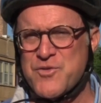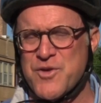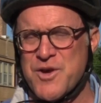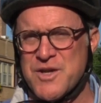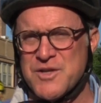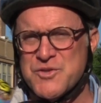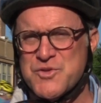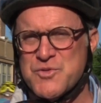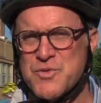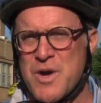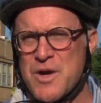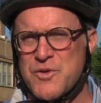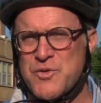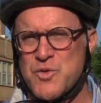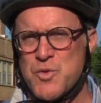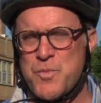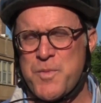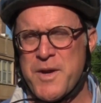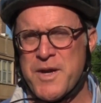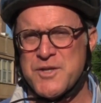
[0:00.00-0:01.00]
trails throughout
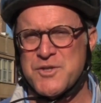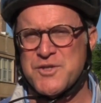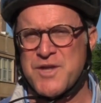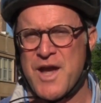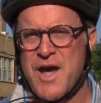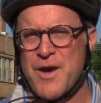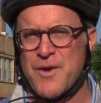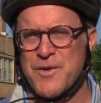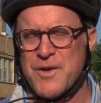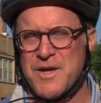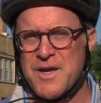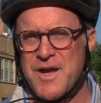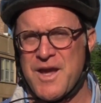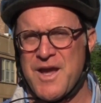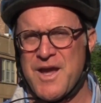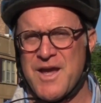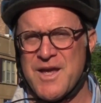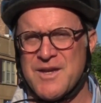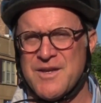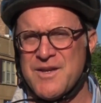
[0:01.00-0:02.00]
DuPage County,
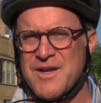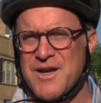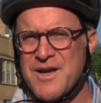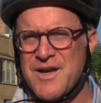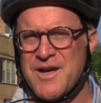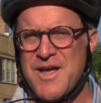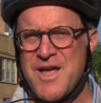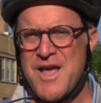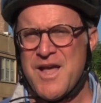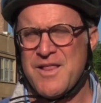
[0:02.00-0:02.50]
and uh,